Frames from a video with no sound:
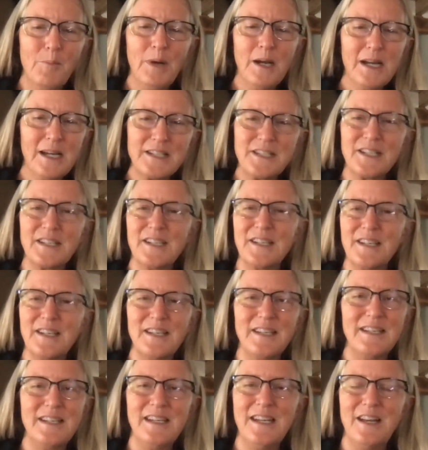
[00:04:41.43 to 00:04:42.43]
But,
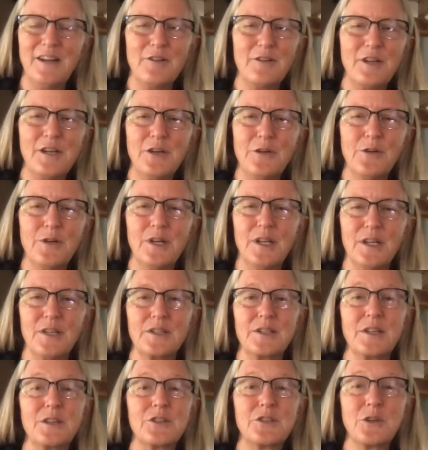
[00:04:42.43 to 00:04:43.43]
you know, here it
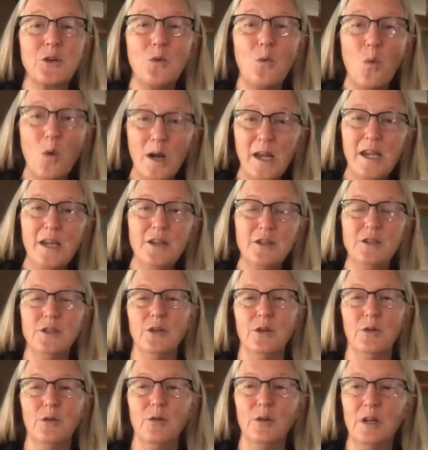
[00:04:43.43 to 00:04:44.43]
is. So what do you
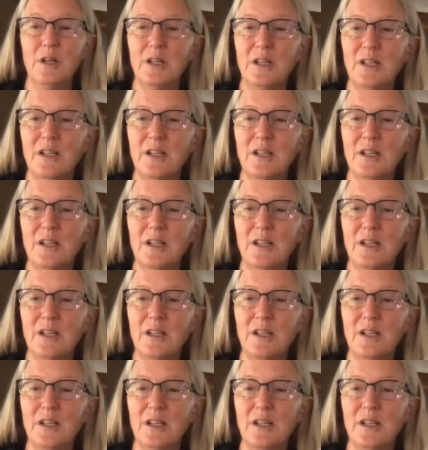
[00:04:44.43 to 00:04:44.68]
do?